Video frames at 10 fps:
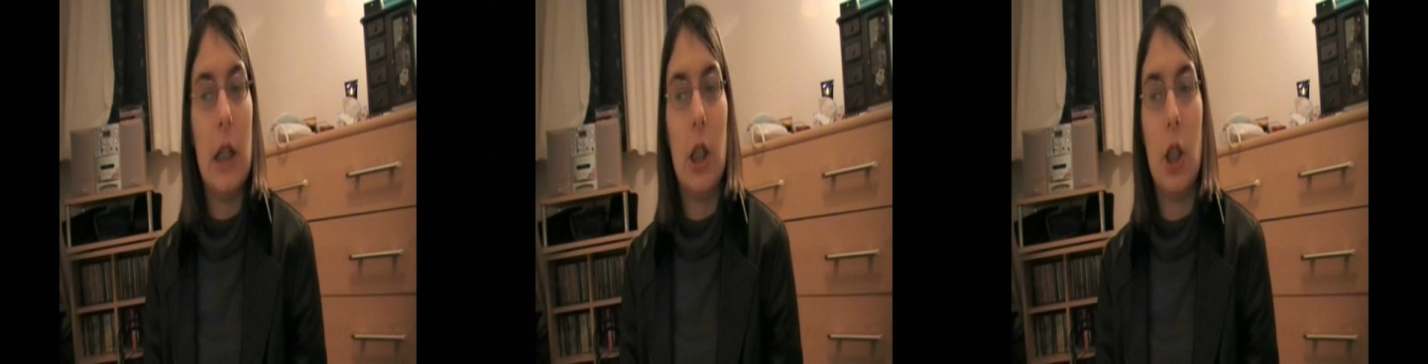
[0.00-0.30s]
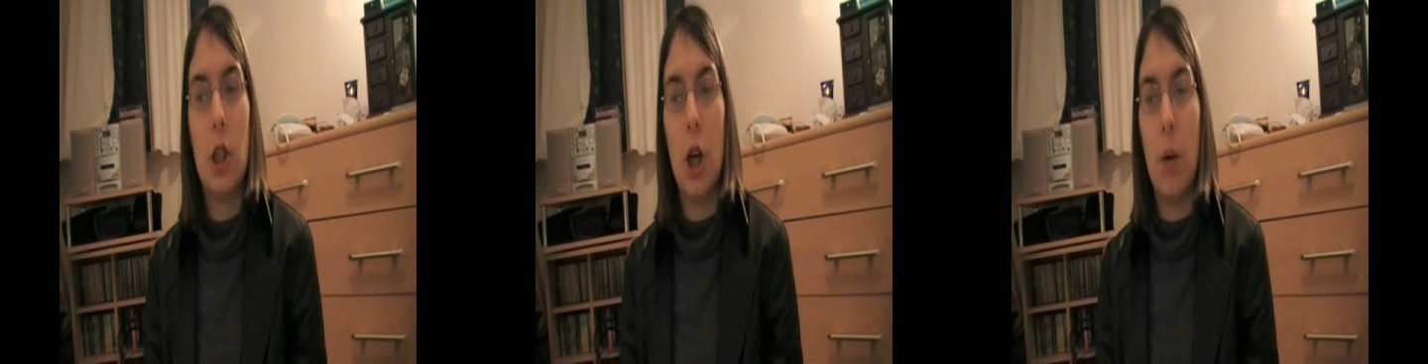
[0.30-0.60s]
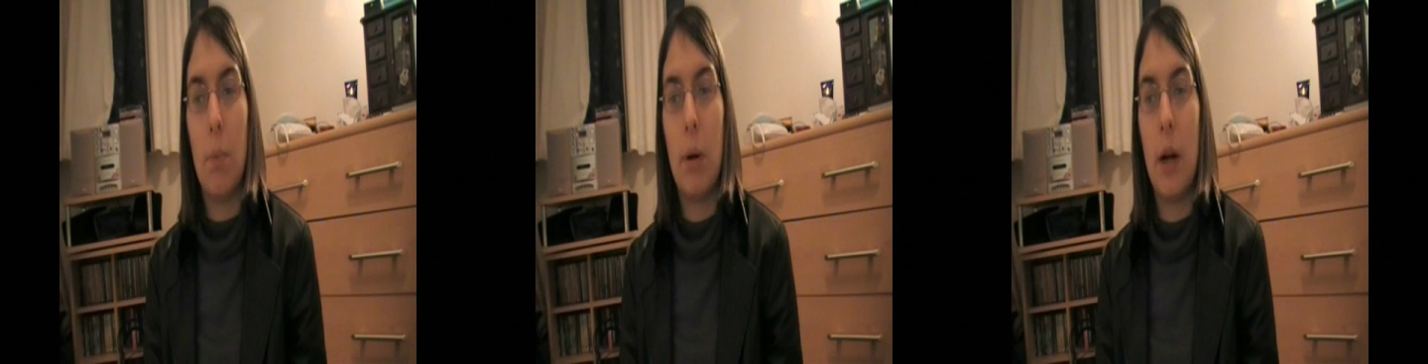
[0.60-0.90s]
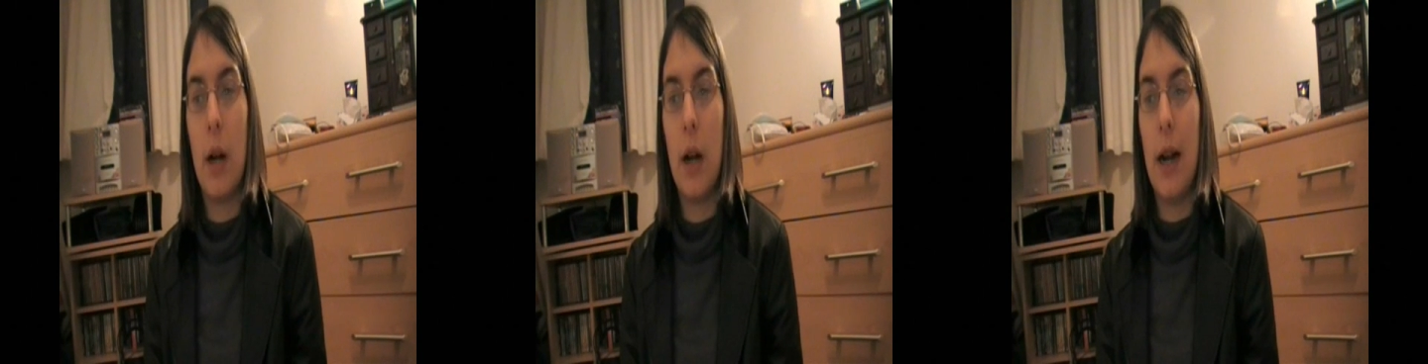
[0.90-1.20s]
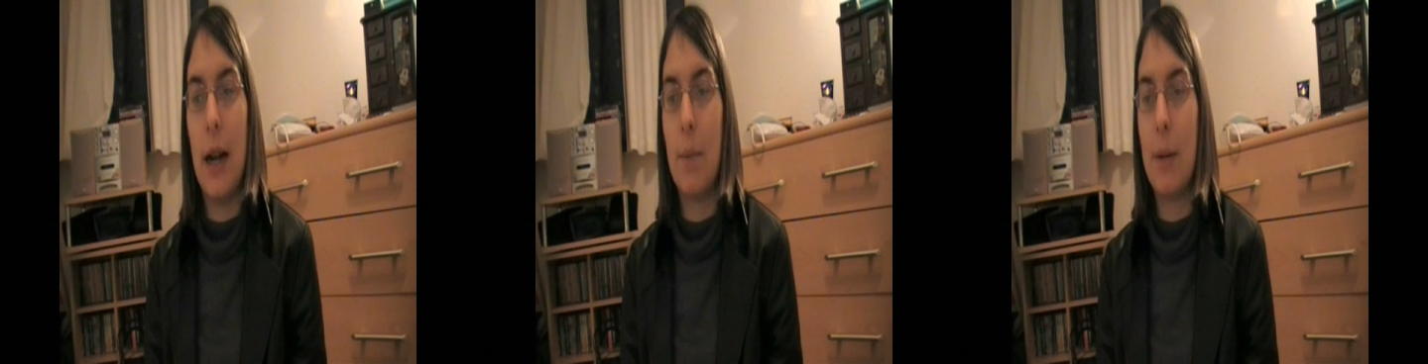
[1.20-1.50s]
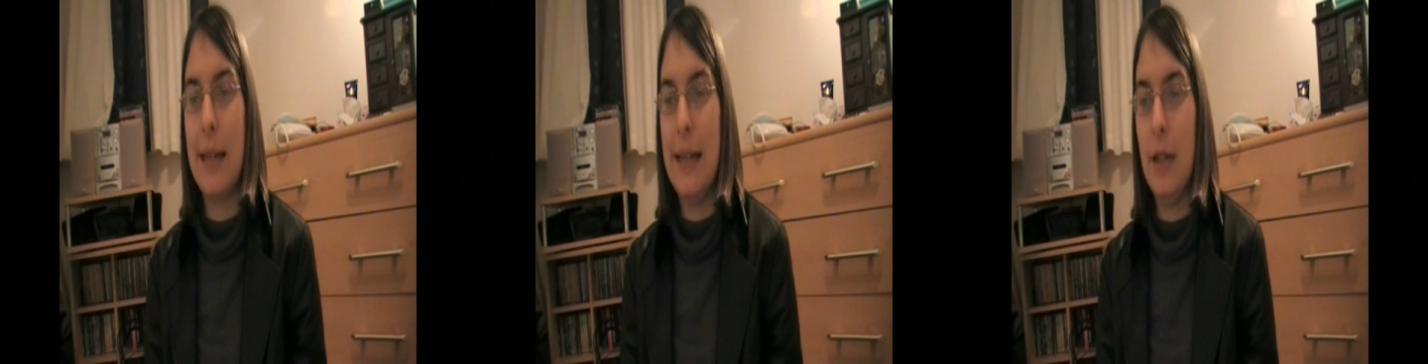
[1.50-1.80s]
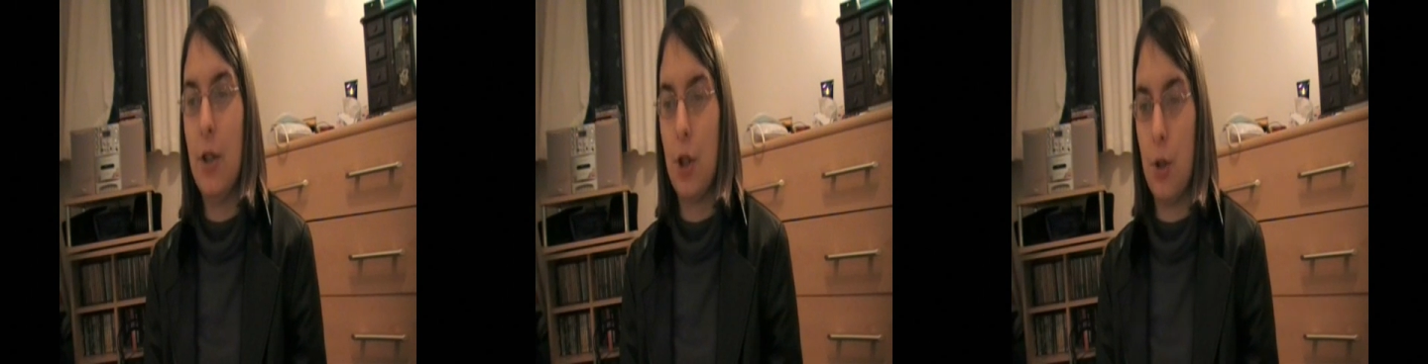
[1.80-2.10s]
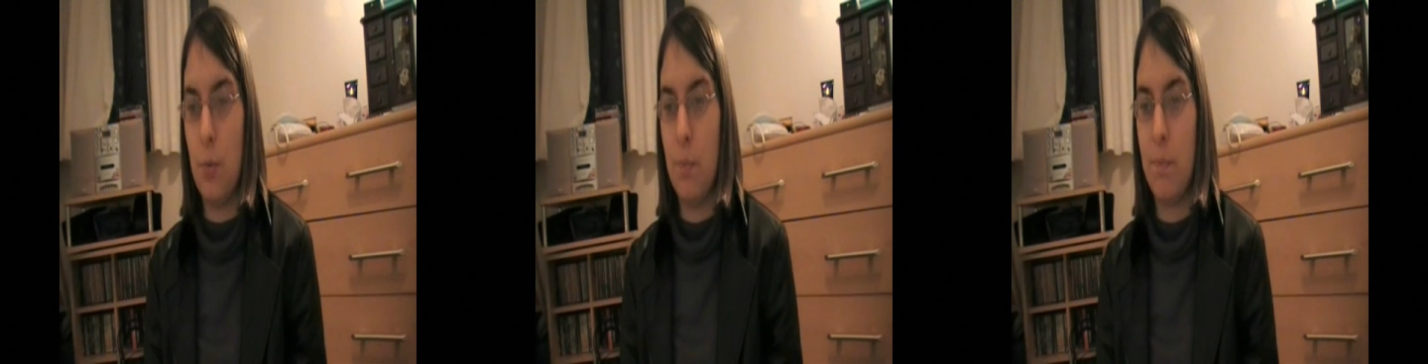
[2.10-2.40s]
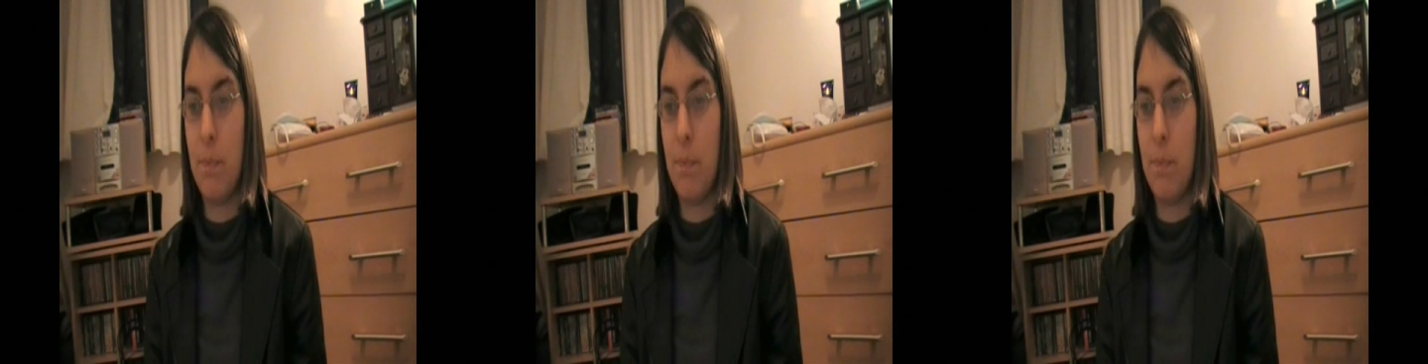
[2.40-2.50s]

shop I went into